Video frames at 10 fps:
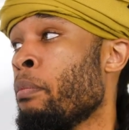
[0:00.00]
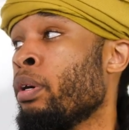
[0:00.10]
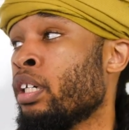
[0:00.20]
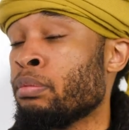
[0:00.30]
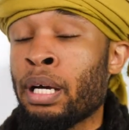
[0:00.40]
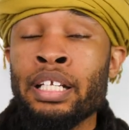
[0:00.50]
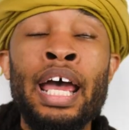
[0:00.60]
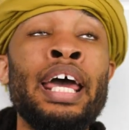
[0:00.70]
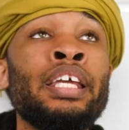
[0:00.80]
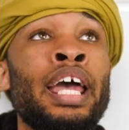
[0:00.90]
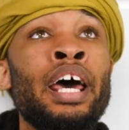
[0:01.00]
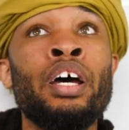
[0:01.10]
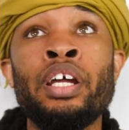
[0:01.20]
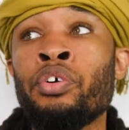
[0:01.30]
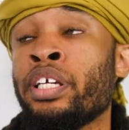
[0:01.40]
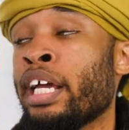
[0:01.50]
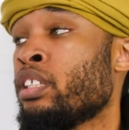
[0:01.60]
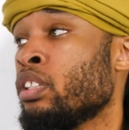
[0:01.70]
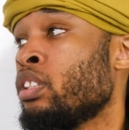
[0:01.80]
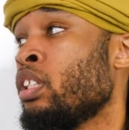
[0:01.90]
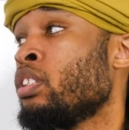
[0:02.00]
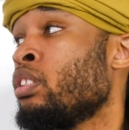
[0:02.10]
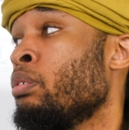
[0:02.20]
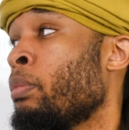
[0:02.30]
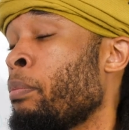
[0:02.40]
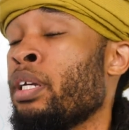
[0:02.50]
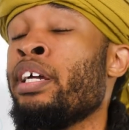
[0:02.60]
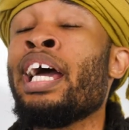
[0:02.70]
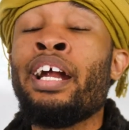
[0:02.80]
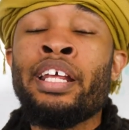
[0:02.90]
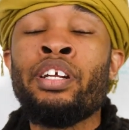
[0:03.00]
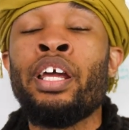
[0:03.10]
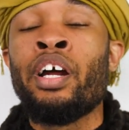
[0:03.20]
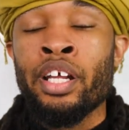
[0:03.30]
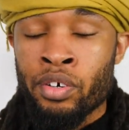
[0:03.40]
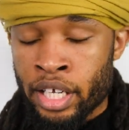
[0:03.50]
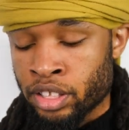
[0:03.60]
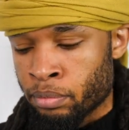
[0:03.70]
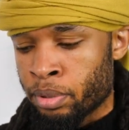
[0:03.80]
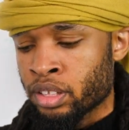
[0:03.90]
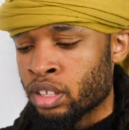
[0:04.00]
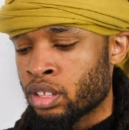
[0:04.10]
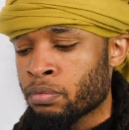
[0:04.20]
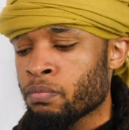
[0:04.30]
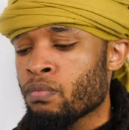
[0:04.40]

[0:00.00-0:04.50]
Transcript: Because my dad, he had an irrigation system. He had an irrigation business.